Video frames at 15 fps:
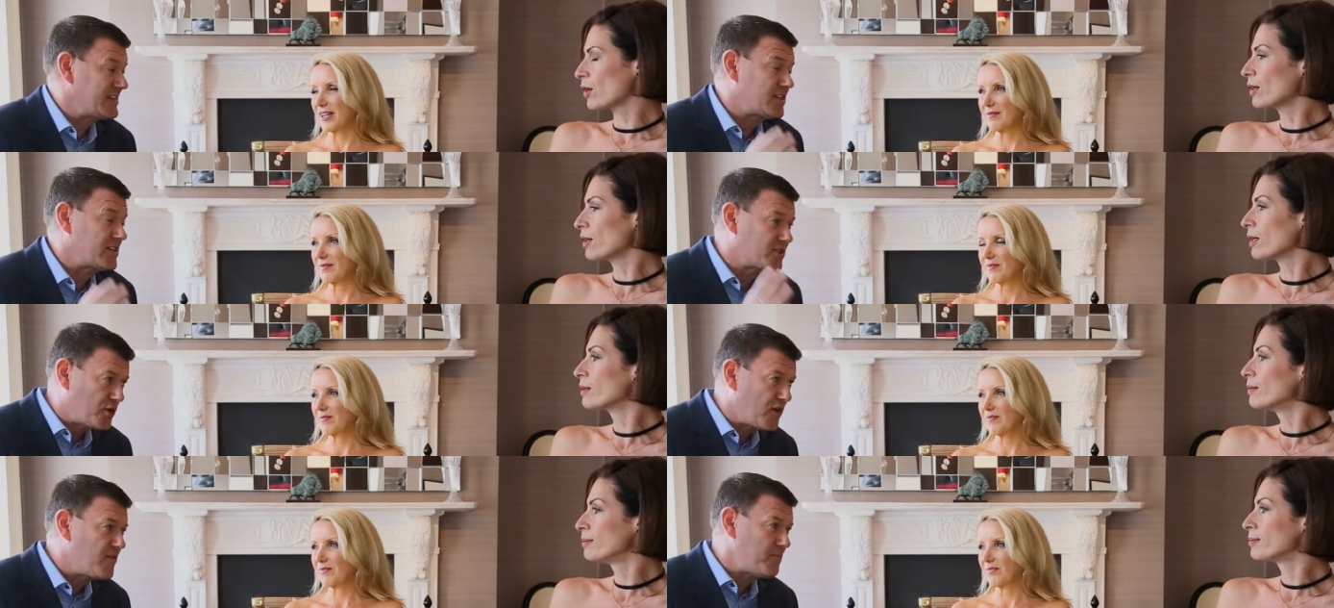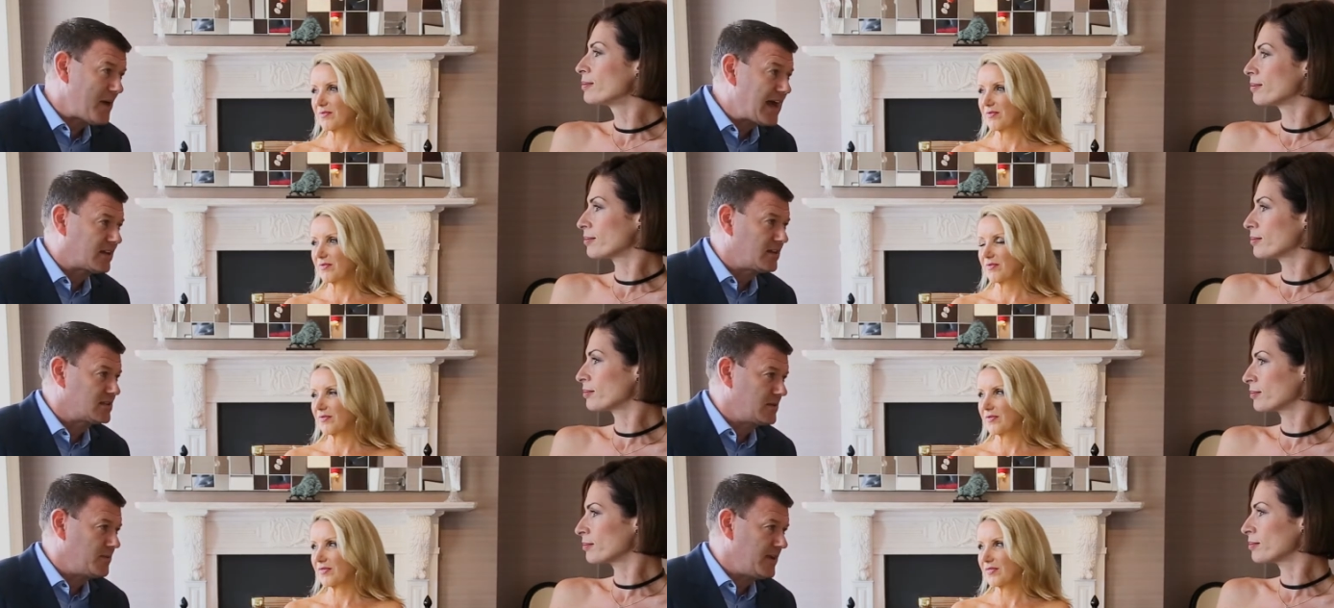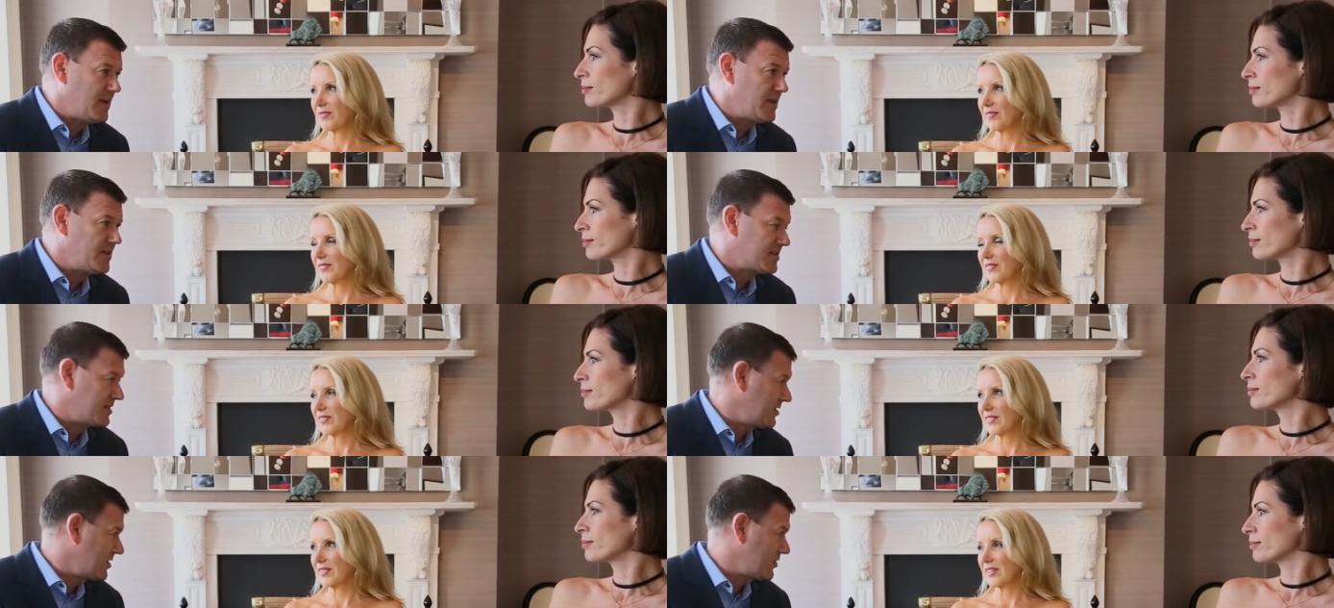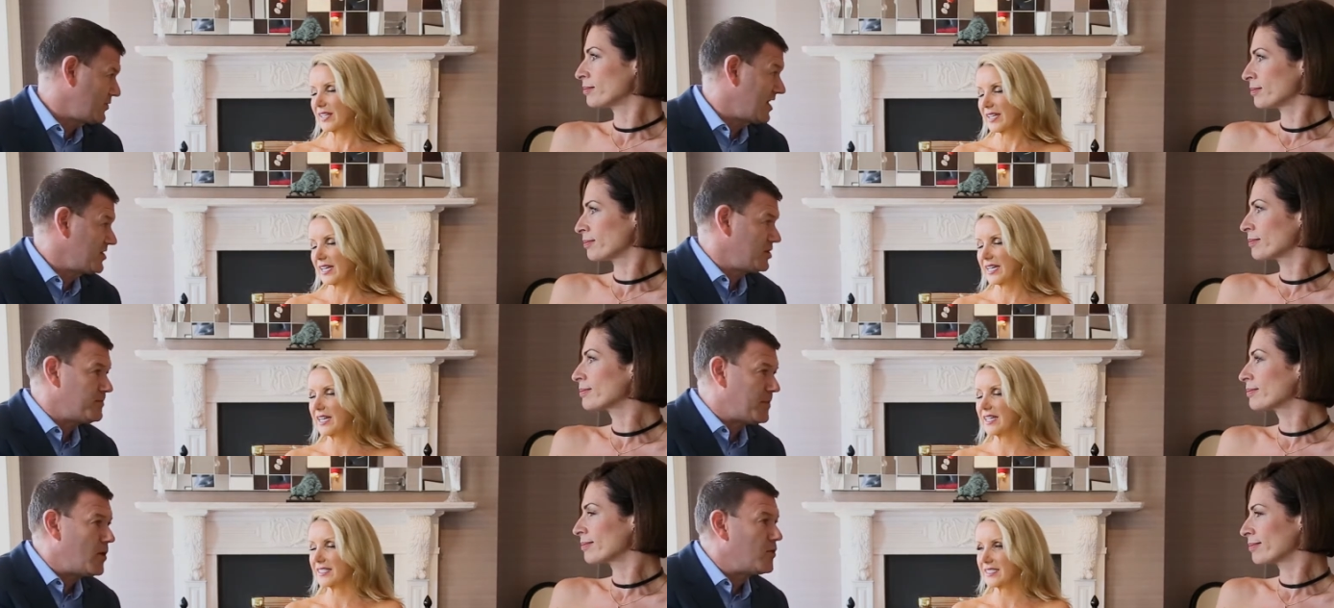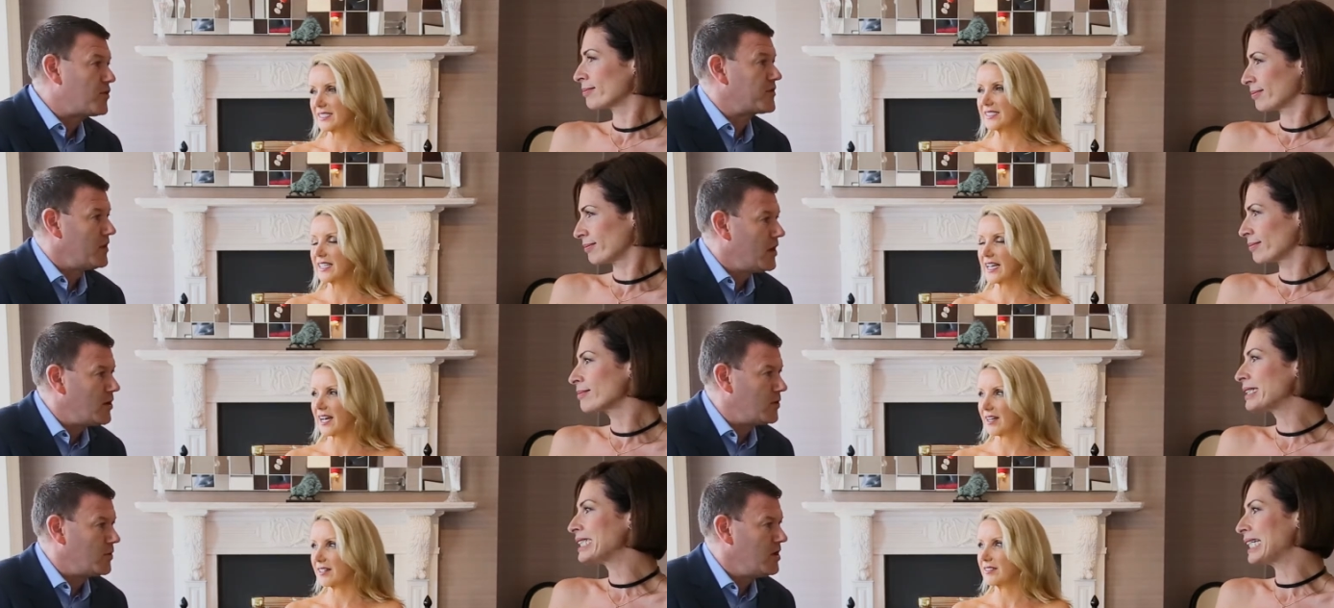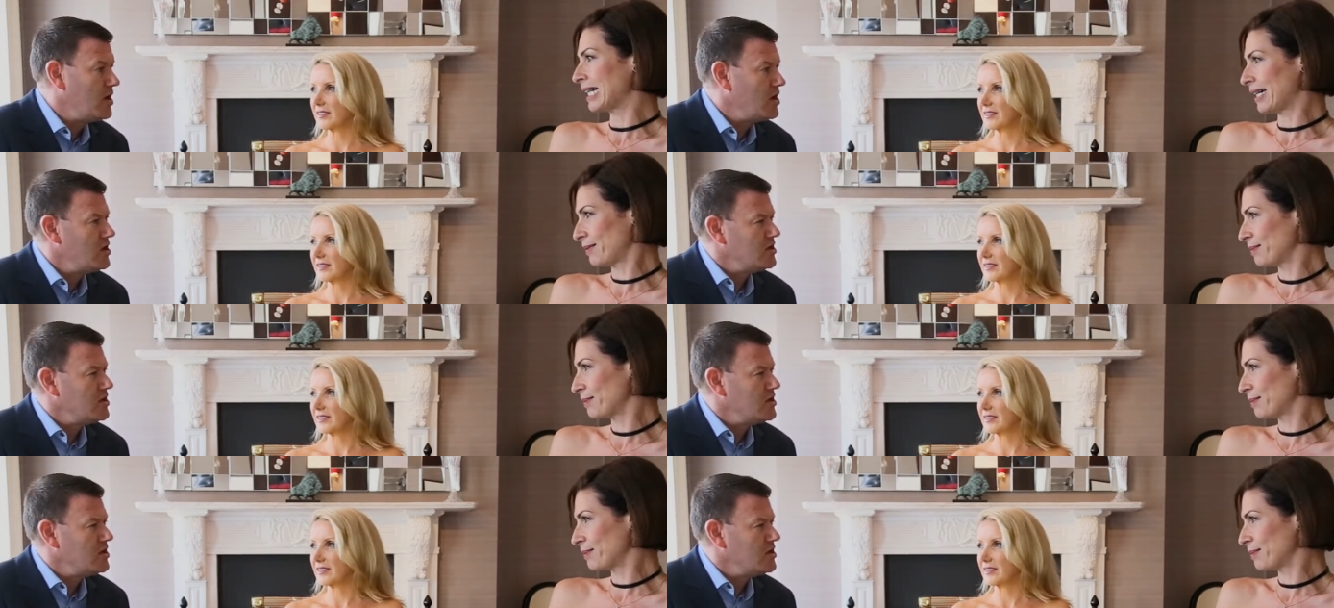Speaker 1: It's a tough battle to be in this industry, as it you is, both know. Yeah, yeah.